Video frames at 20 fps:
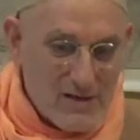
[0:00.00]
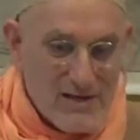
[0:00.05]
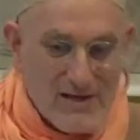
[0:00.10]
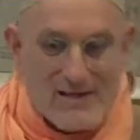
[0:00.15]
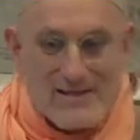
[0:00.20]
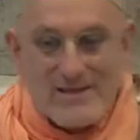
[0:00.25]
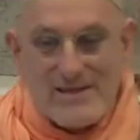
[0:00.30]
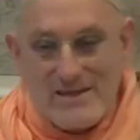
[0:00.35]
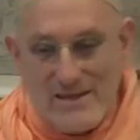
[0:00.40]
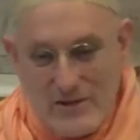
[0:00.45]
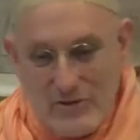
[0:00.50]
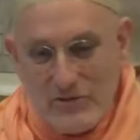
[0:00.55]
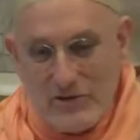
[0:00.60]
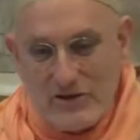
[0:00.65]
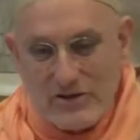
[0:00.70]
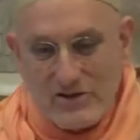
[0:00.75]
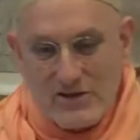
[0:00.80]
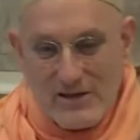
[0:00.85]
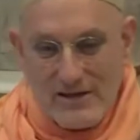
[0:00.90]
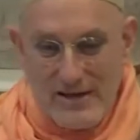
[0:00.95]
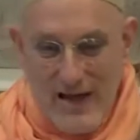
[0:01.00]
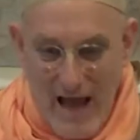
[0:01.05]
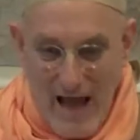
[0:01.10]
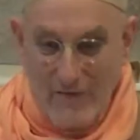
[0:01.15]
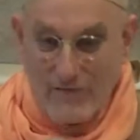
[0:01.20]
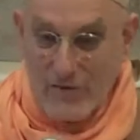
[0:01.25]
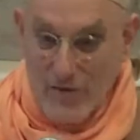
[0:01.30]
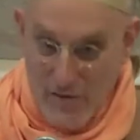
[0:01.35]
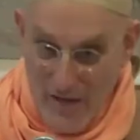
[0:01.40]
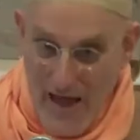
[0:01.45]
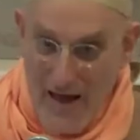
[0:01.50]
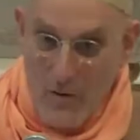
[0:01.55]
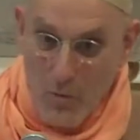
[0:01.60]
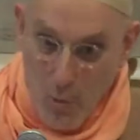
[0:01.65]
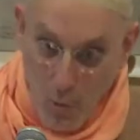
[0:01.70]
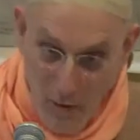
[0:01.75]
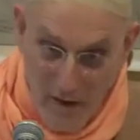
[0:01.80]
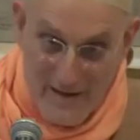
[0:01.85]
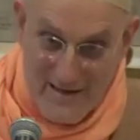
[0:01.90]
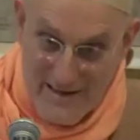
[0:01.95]
He took up the process
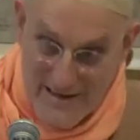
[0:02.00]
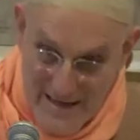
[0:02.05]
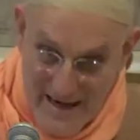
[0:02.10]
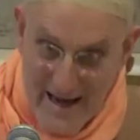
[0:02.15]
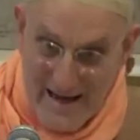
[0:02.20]
seriously